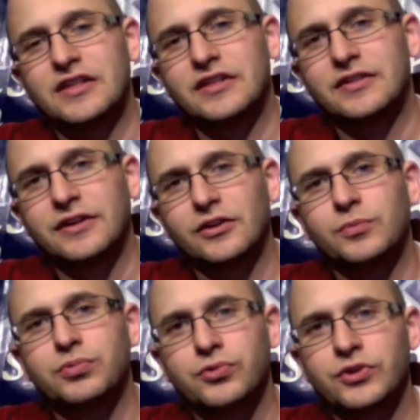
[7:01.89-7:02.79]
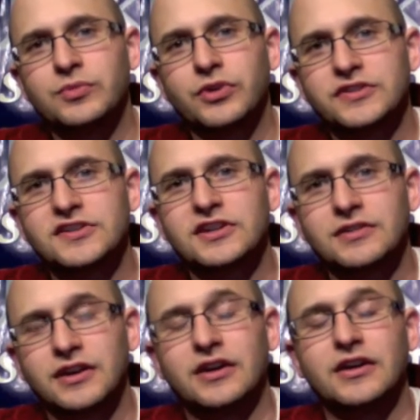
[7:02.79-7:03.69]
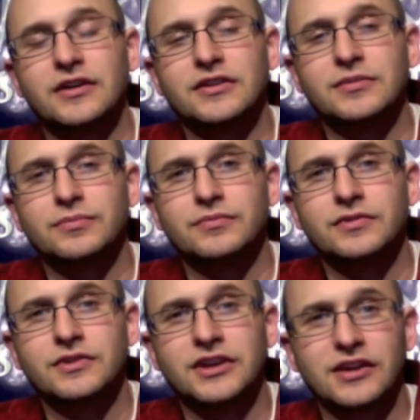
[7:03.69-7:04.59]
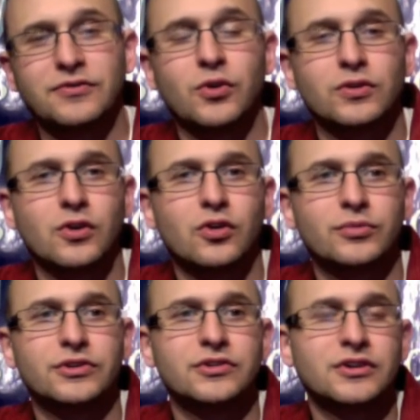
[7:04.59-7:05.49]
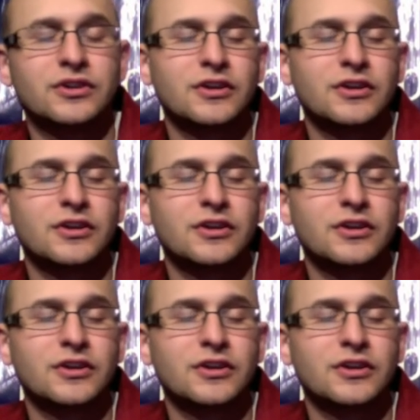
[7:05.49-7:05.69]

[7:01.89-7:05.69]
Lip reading: they'll pretty much give Oklahoma